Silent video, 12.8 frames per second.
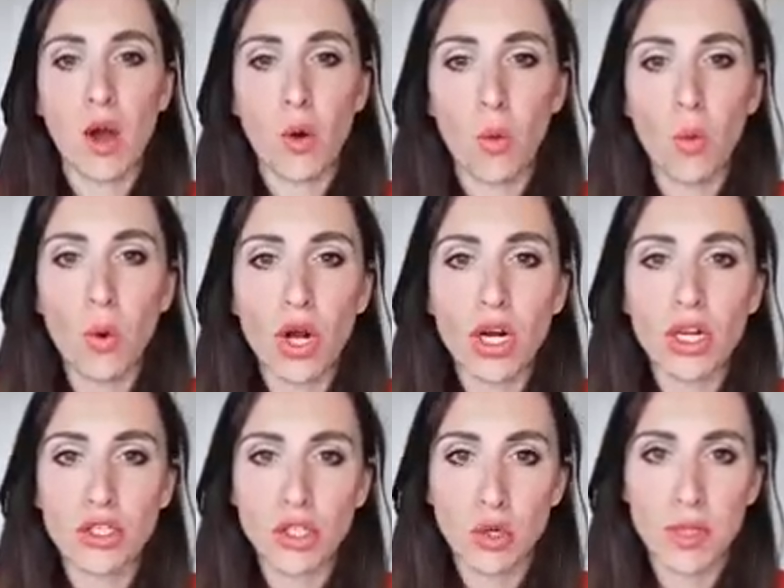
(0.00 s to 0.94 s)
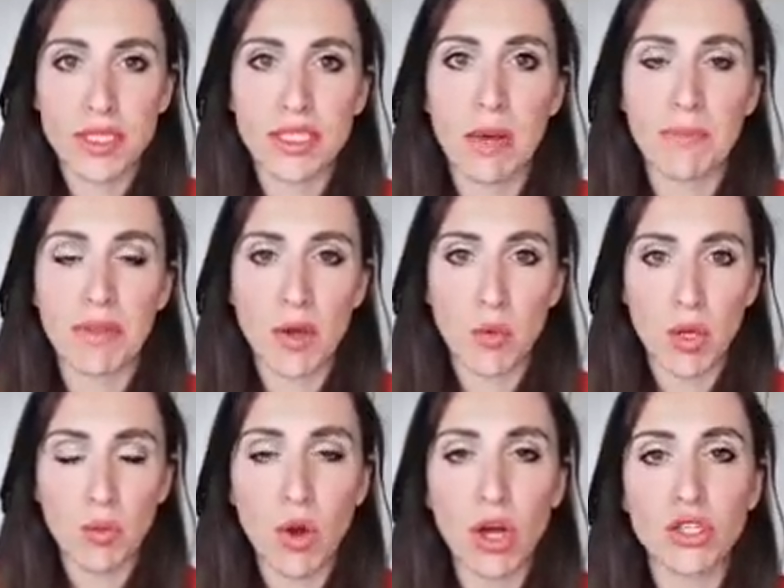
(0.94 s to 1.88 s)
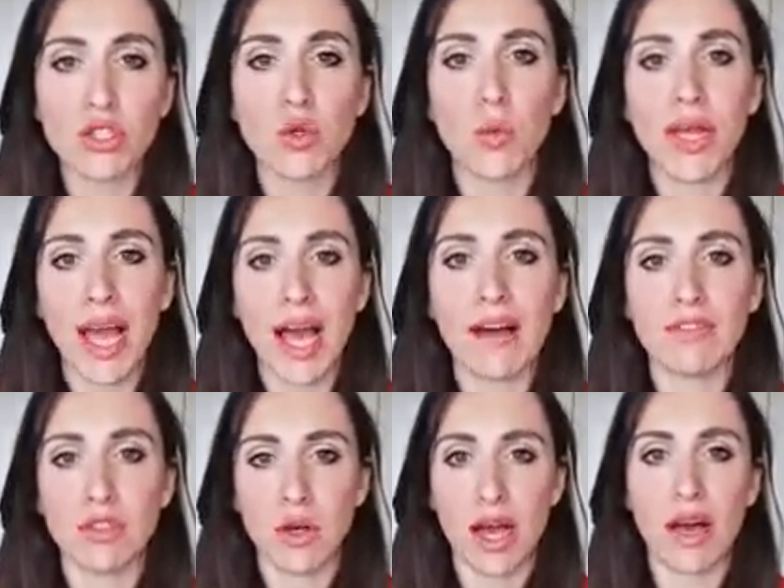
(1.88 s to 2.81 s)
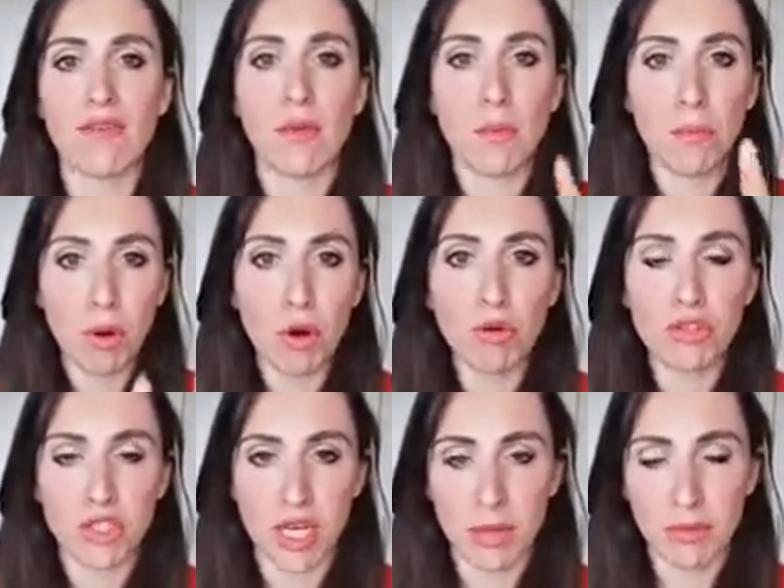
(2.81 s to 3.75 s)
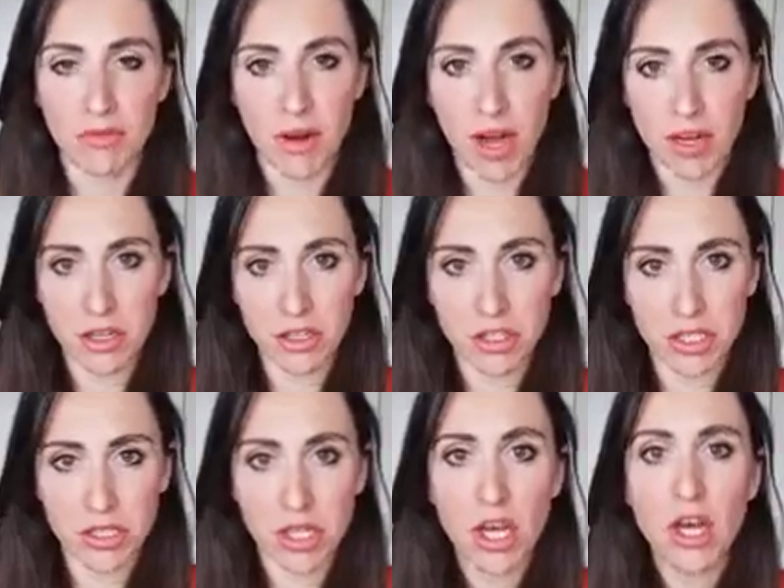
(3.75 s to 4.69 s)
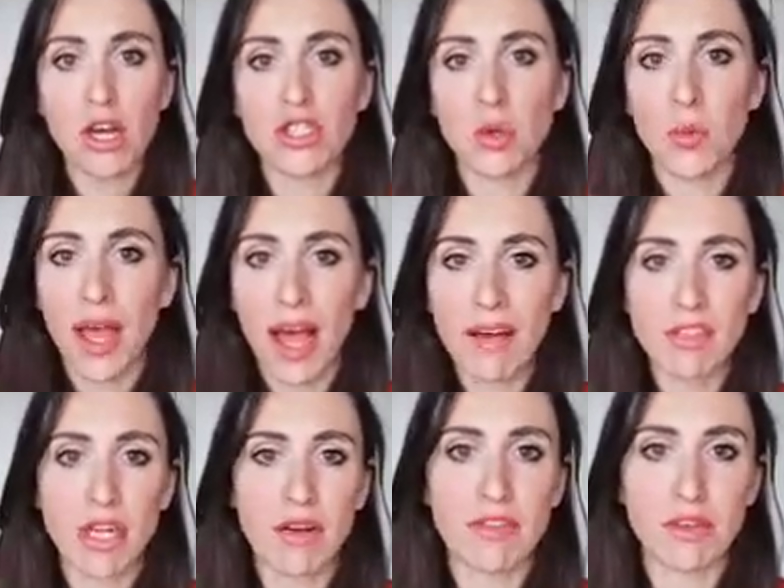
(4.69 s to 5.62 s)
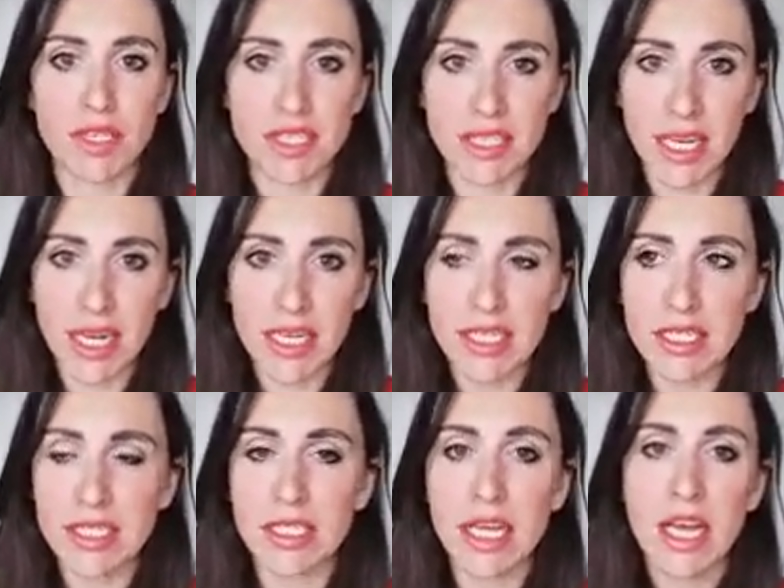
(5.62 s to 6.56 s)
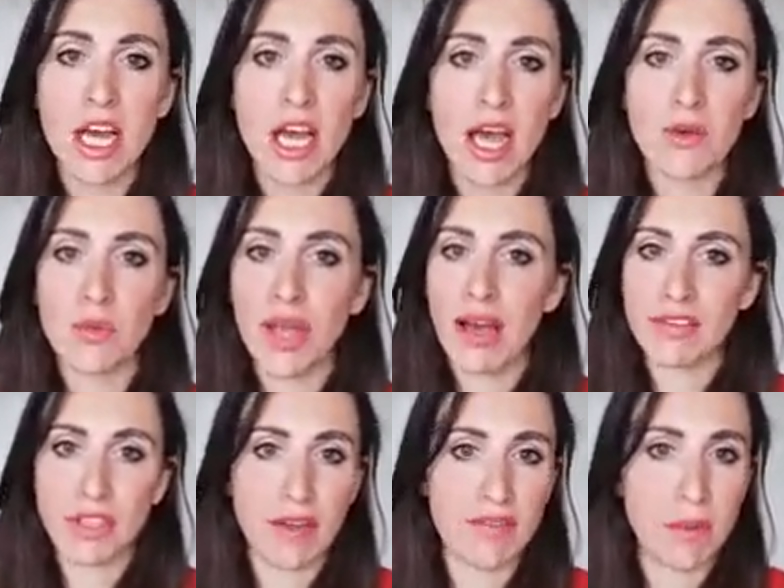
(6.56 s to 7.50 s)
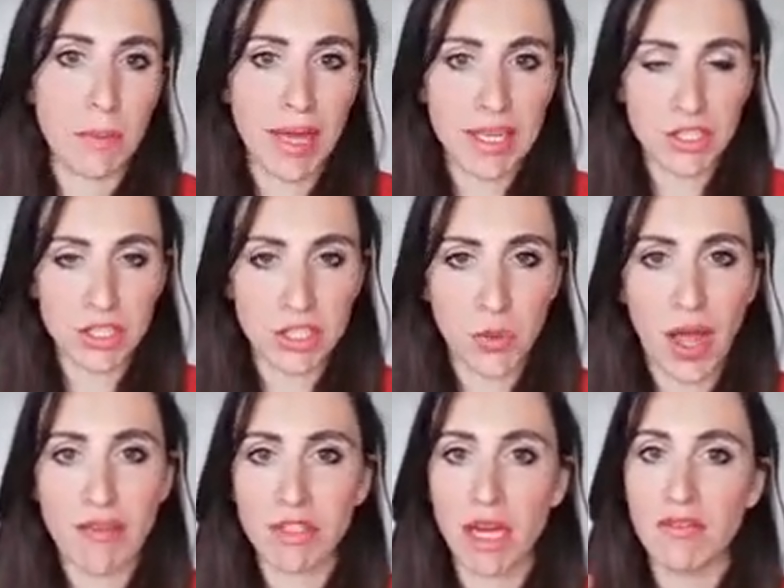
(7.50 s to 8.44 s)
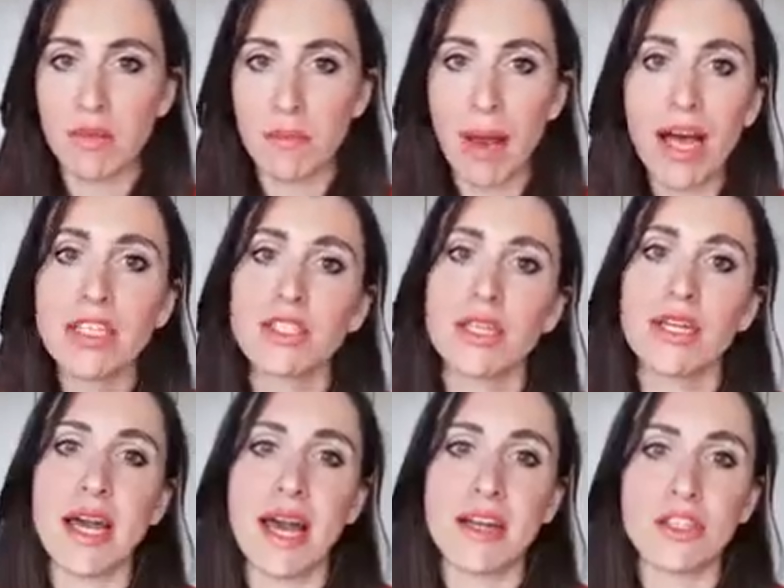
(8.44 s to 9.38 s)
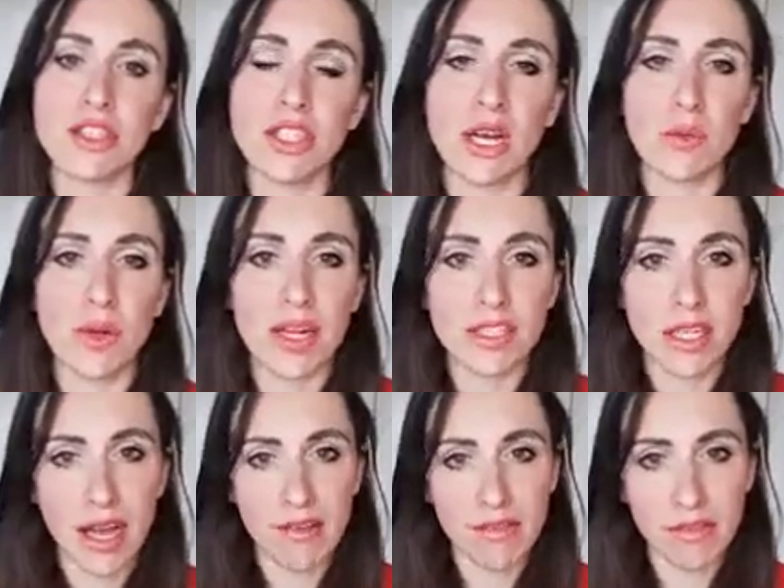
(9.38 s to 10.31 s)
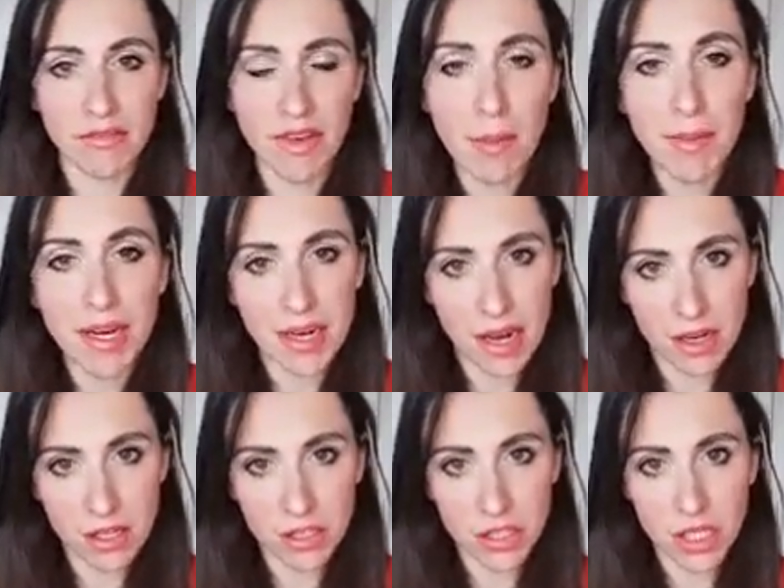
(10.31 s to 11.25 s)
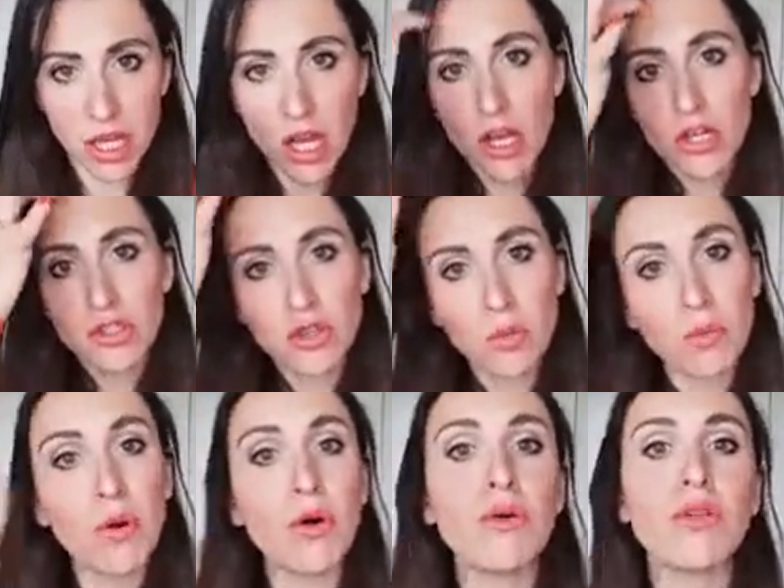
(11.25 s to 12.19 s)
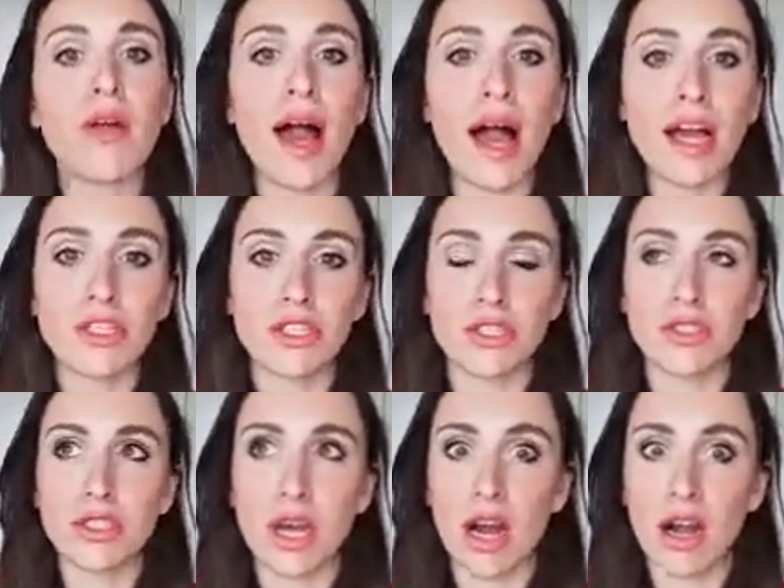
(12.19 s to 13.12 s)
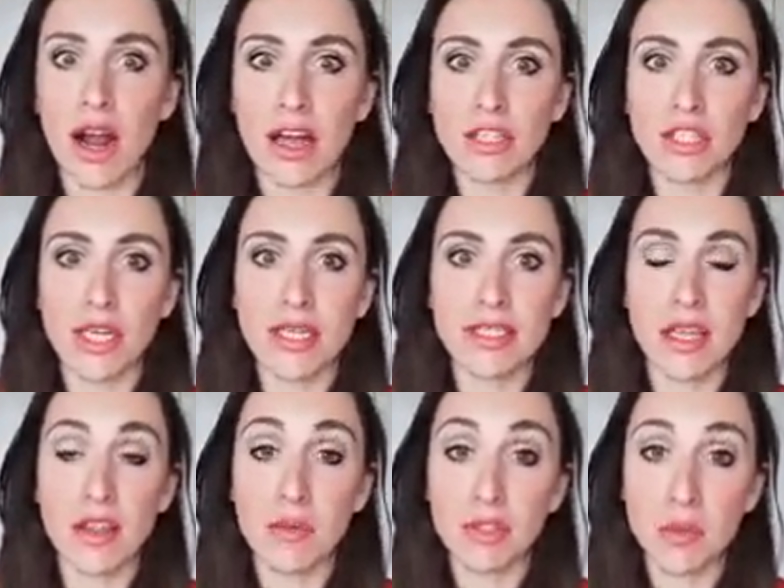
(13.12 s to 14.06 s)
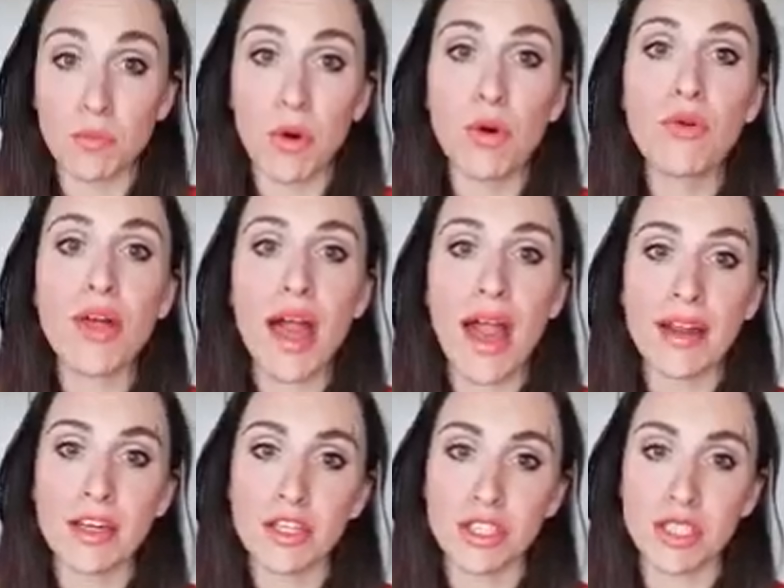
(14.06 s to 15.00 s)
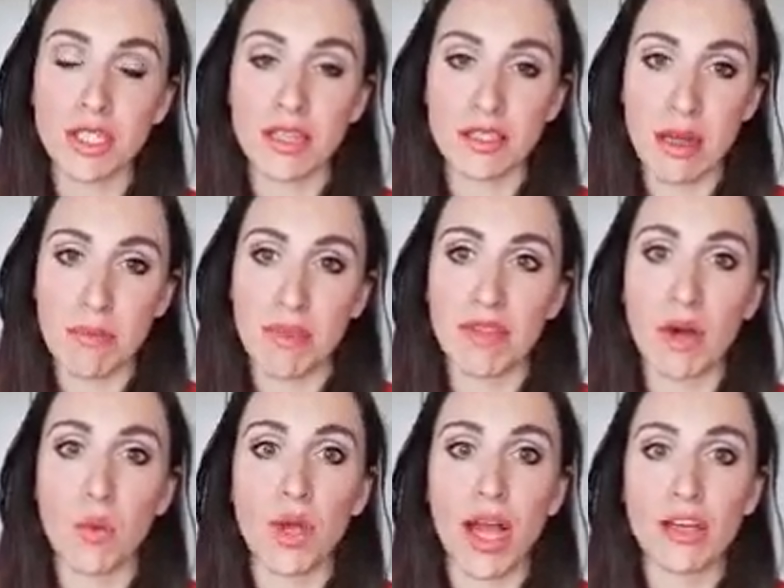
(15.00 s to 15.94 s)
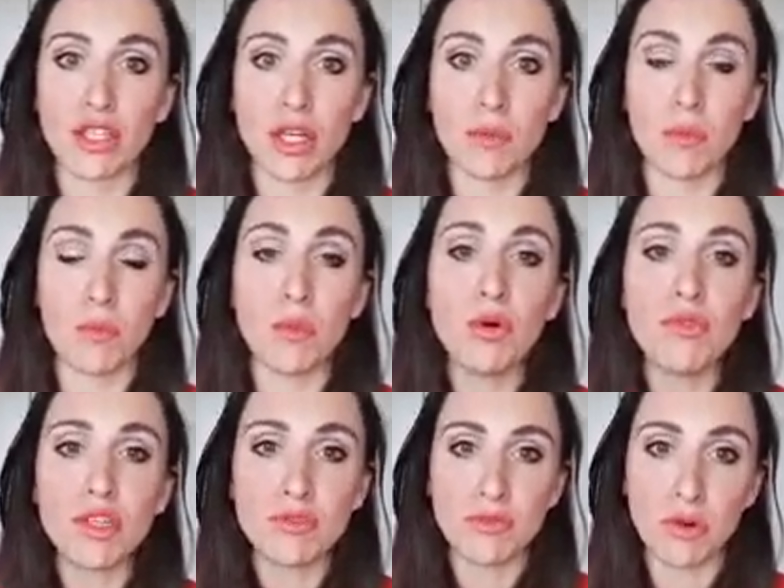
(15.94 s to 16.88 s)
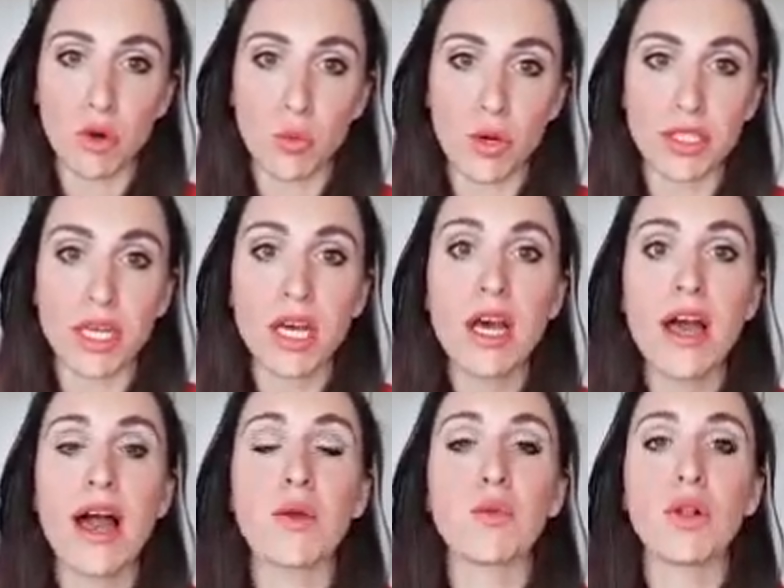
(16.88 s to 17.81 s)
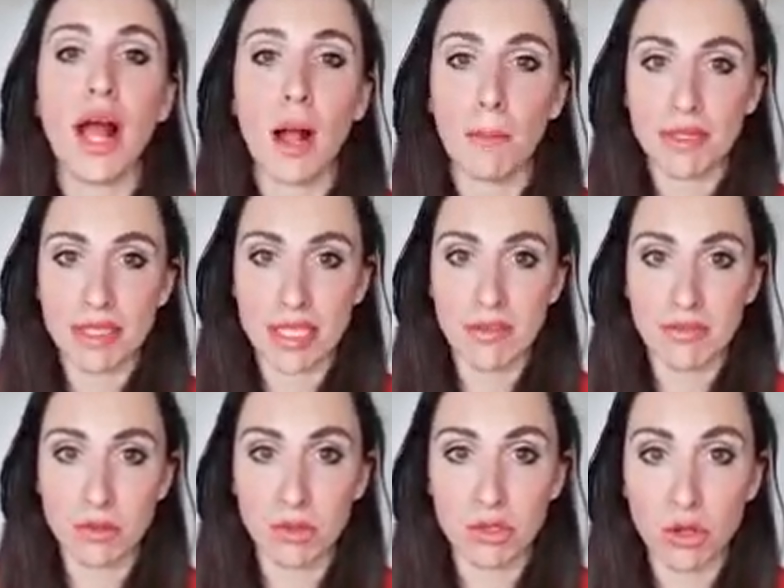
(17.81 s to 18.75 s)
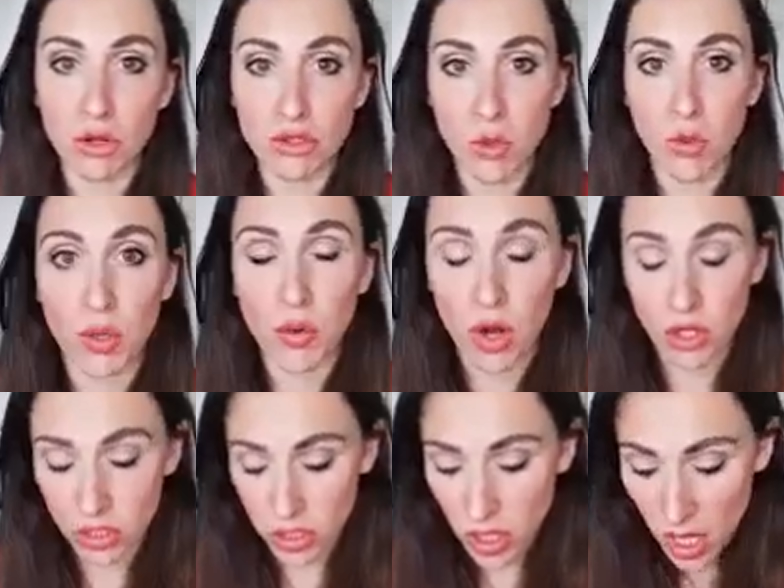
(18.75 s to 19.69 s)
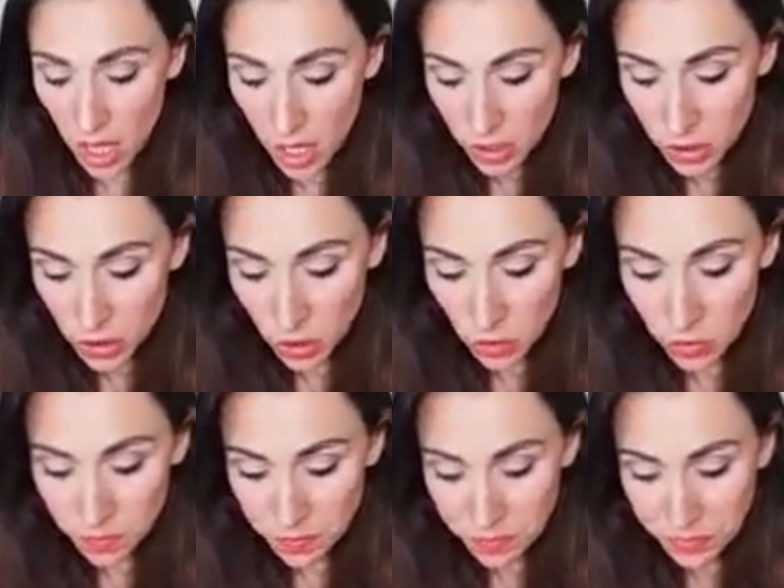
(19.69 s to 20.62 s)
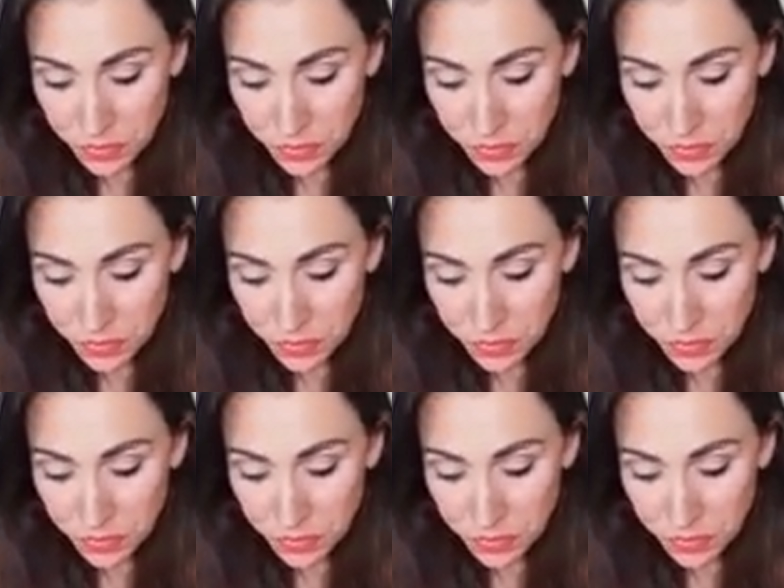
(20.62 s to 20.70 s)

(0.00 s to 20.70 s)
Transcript: work towards something that we want, we have to have both type of energies. So we have to have the resilience and we have to have the patience. We have to have the masculine energy and we need to have the feminine energy. So both actions are actually, so both energies are something that we actually move us forward and will help us give the results that we want. So